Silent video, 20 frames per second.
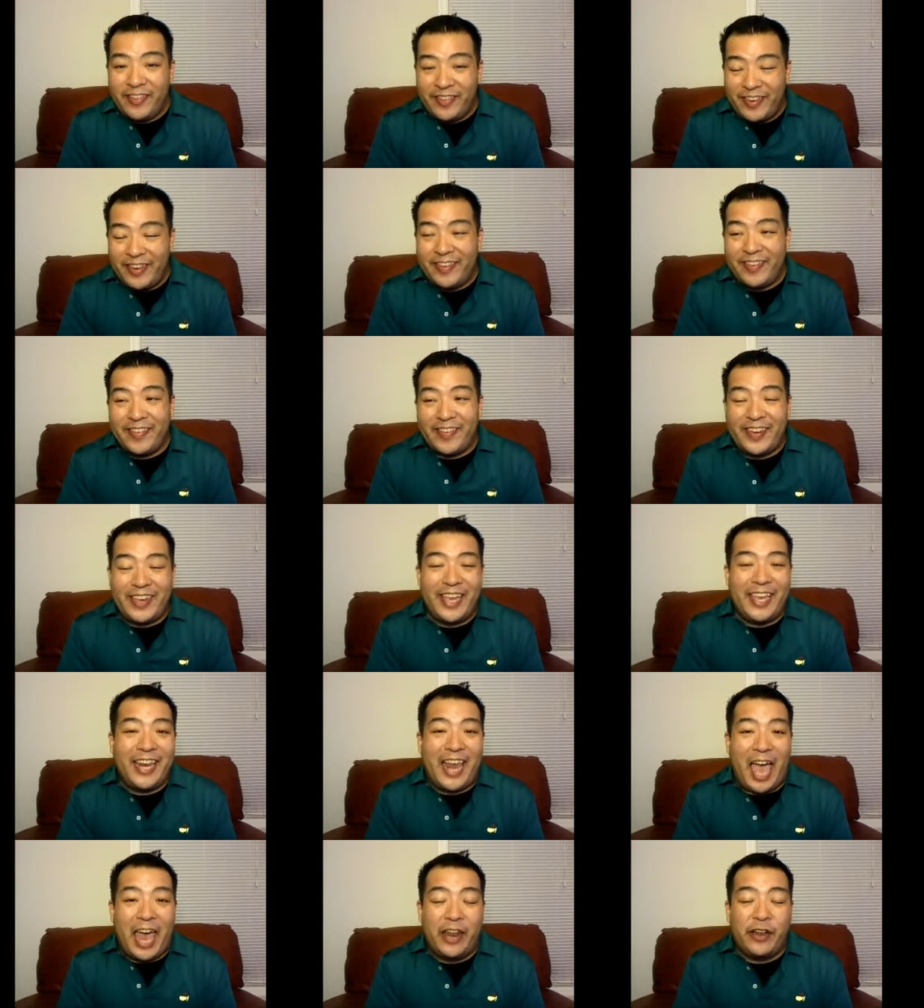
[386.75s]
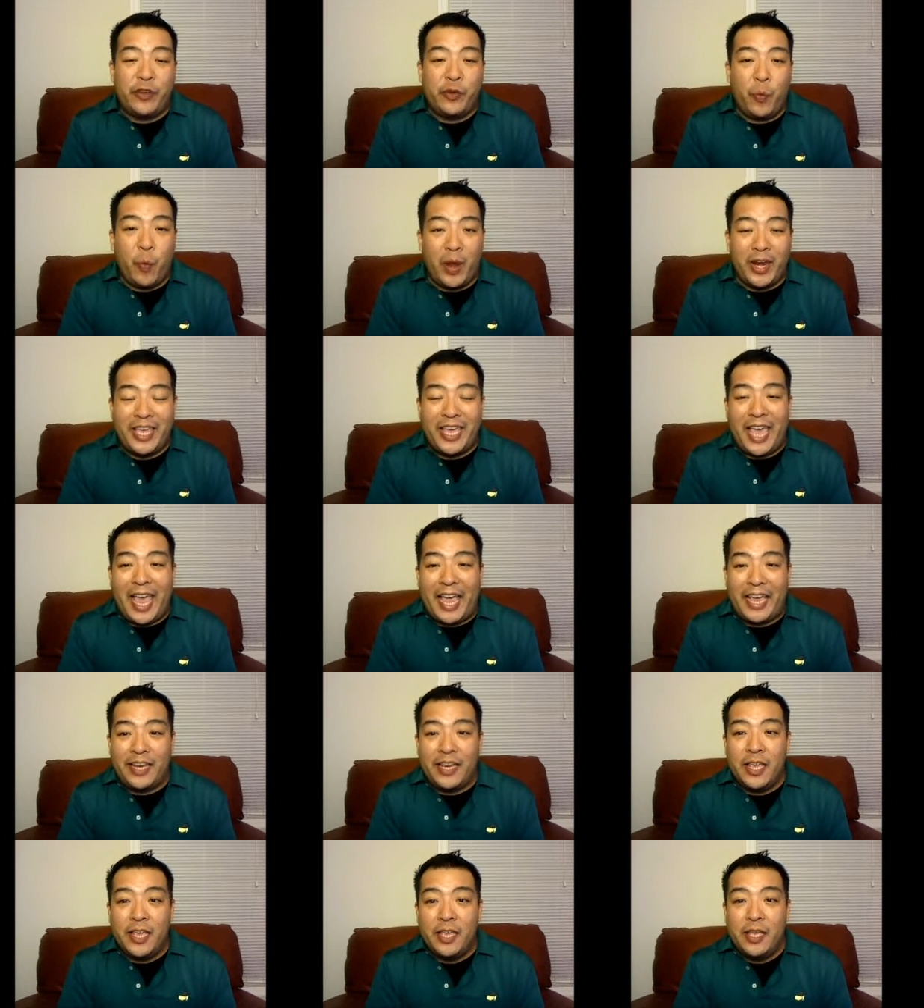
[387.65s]
16 out of
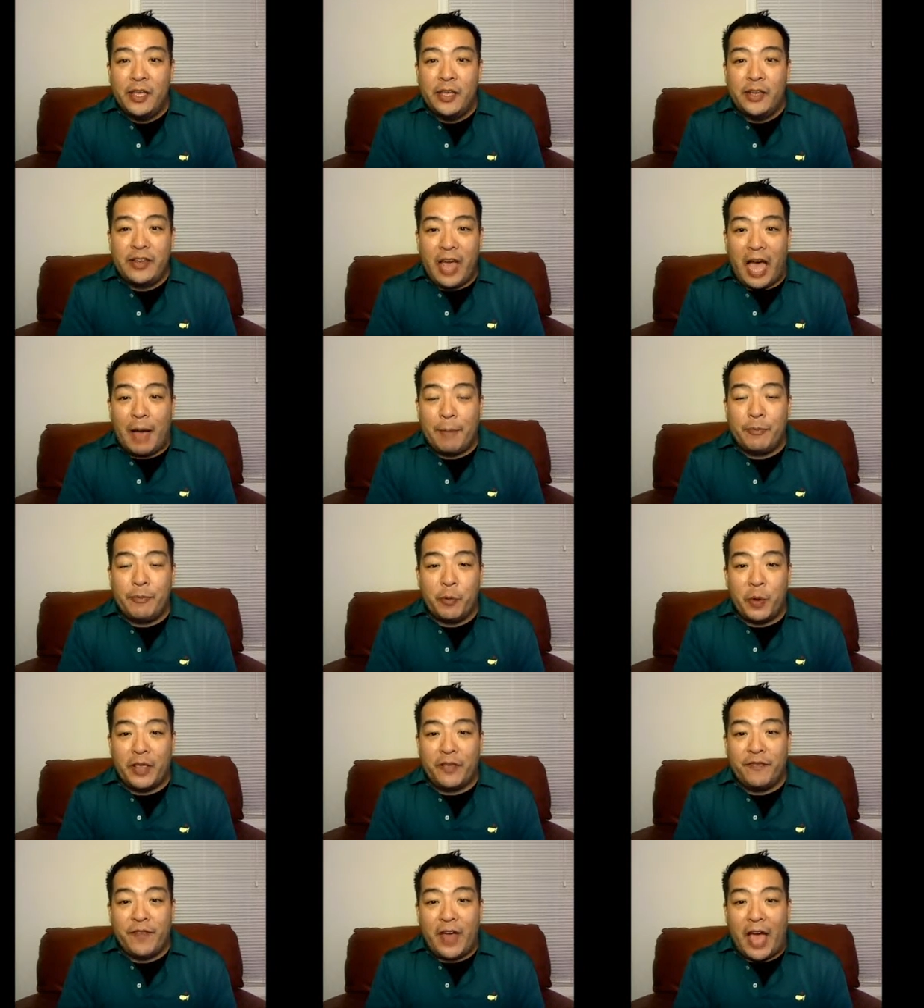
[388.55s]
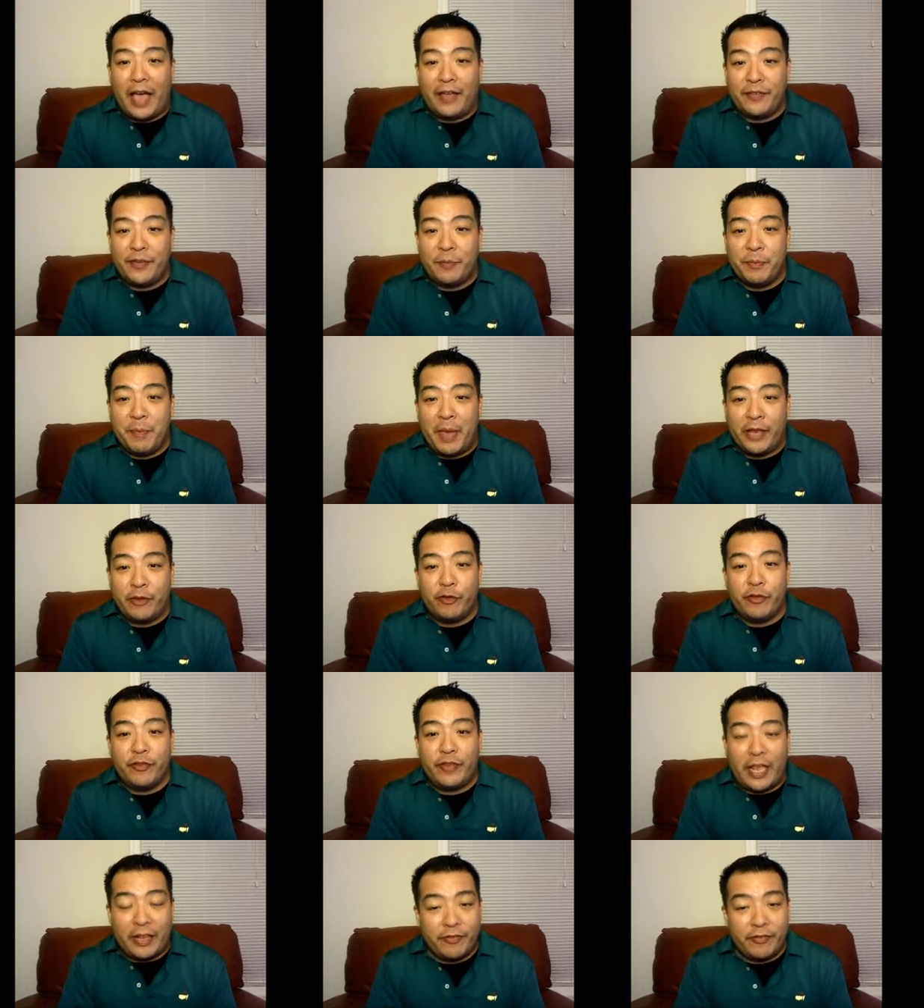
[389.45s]
28 top 25s in majors.